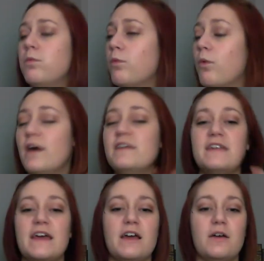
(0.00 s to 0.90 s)
one
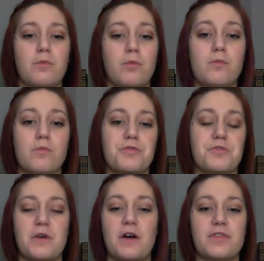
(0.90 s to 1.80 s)
day,
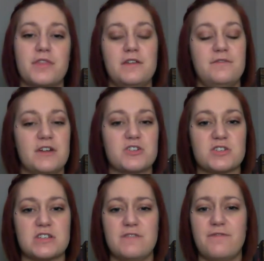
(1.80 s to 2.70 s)
throughout the
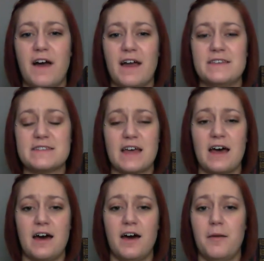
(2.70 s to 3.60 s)
adventures, he finds
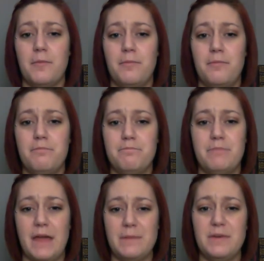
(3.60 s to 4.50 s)
a
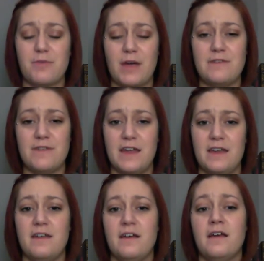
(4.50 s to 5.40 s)
baby
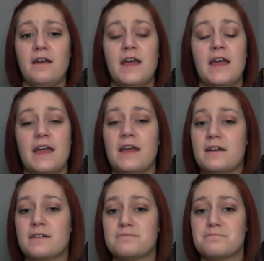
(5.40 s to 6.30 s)
raven
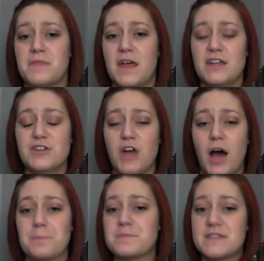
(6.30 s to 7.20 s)
and
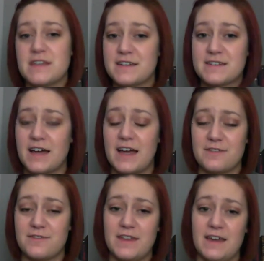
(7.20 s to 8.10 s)
adopts it,
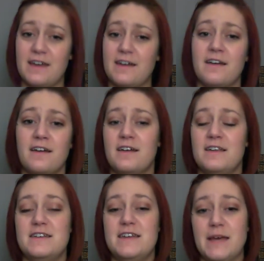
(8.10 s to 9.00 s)
kind of thing.
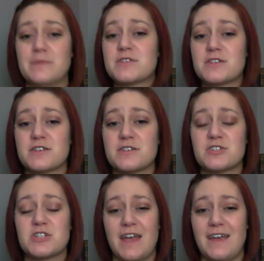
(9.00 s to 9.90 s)
Names her
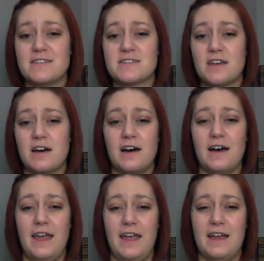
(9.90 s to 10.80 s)

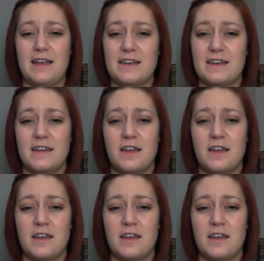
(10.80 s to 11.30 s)
Chainsaw and